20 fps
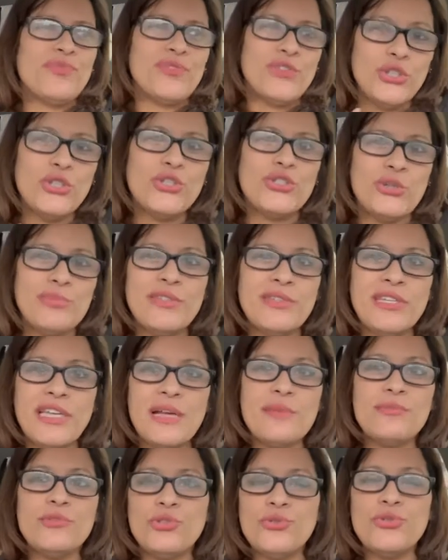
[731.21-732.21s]

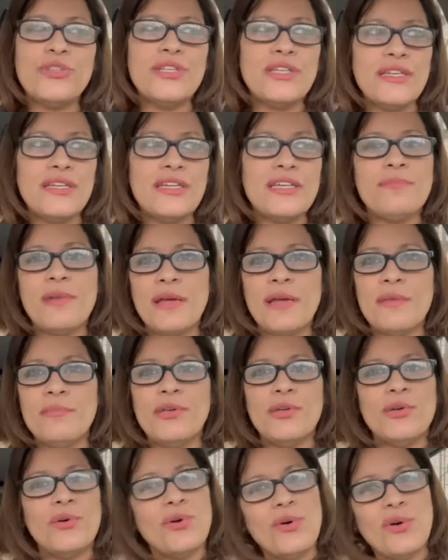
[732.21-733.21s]
sometimes you think it might
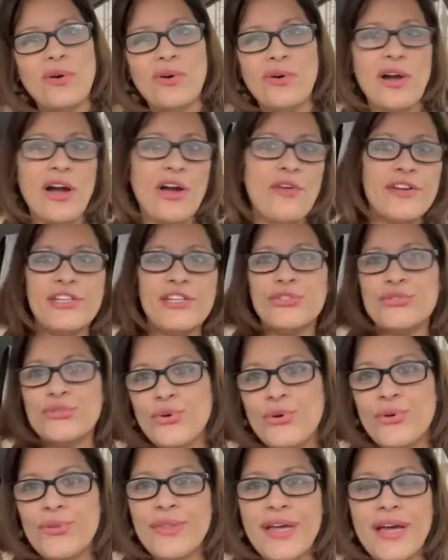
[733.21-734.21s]
be, oh, I already
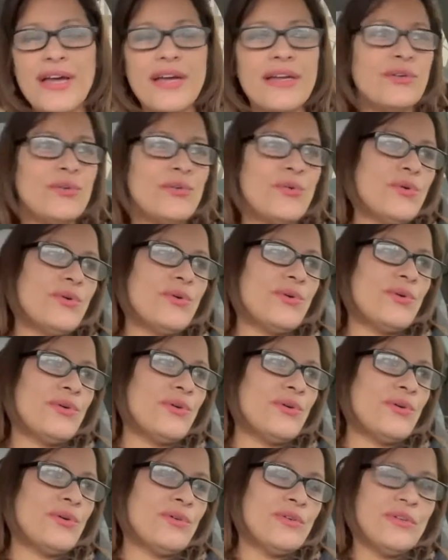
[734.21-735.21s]
saw that
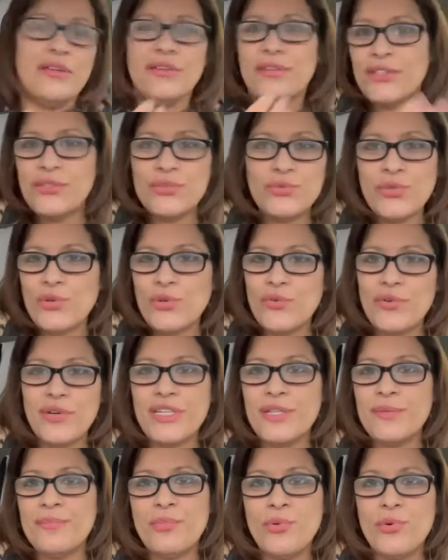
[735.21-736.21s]
or this one
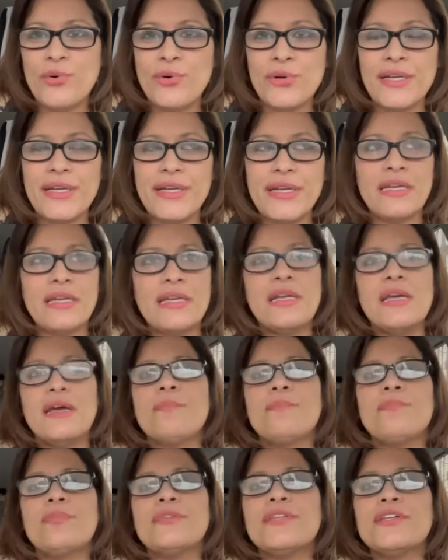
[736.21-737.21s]
already bought it
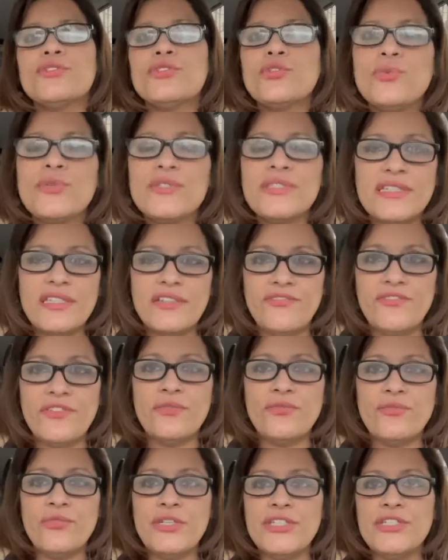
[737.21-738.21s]
but there's always
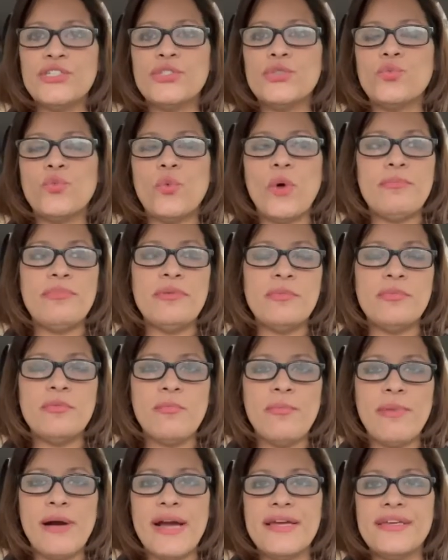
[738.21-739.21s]
different reasons why people
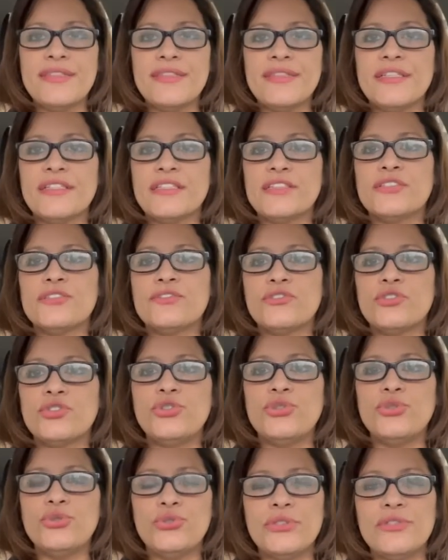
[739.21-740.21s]
buy things to
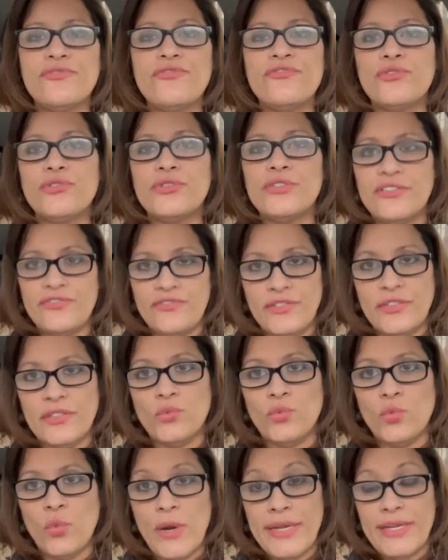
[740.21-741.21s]
use them for
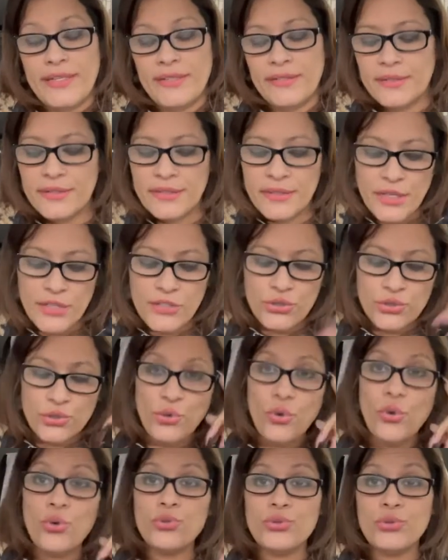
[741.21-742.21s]
different ways
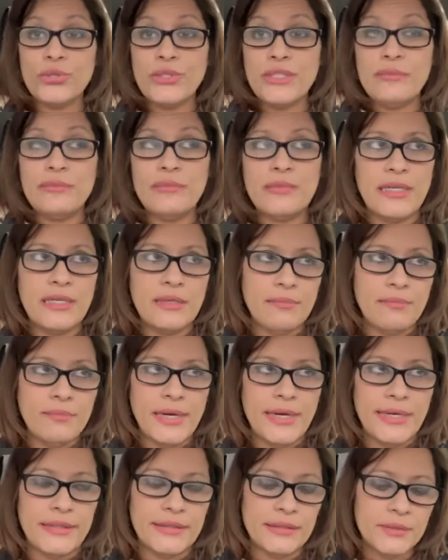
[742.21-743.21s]
so also keep that in
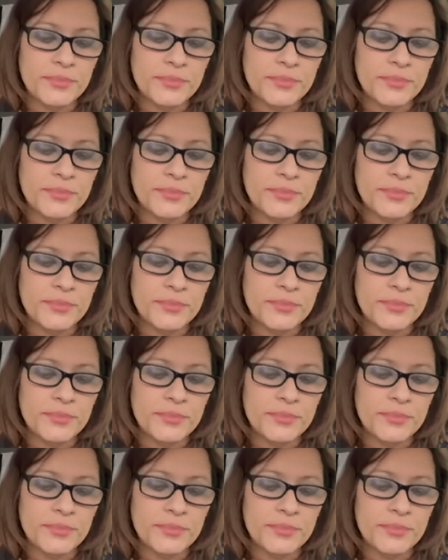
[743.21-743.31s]
mind